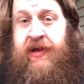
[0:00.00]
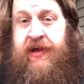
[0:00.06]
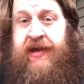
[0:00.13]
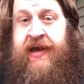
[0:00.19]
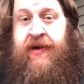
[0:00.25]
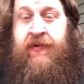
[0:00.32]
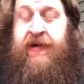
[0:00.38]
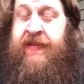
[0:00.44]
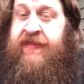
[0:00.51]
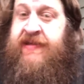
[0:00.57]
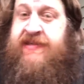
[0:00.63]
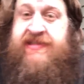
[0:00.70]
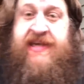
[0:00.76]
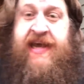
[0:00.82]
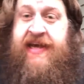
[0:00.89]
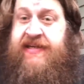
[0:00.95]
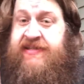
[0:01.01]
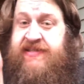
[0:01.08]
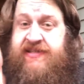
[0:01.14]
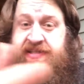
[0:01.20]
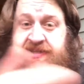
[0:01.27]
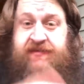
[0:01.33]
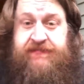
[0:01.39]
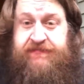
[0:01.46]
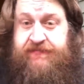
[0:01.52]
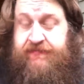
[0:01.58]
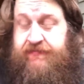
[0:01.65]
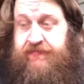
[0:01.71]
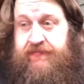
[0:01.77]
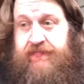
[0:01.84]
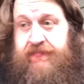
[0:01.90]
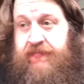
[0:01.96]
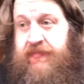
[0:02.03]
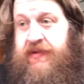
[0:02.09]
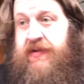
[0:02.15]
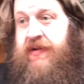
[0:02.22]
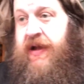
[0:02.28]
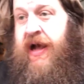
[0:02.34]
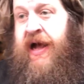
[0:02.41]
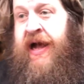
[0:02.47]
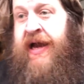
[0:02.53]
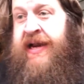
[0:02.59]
Yeah, in this case, I